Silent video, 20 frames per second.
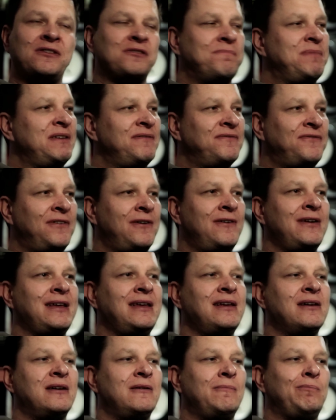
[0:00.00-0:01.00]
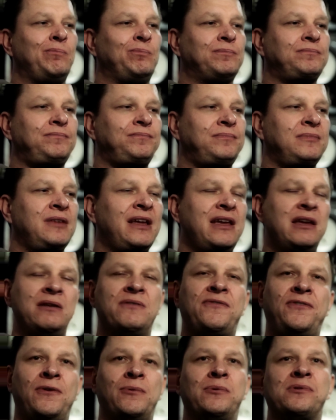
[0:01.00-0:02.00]
It's been very
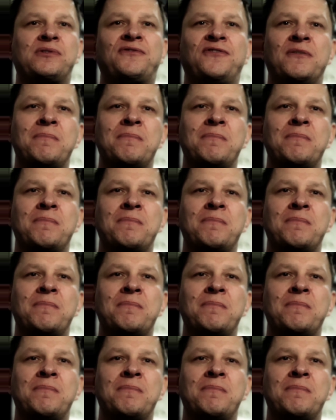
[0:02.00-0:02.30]
influenced from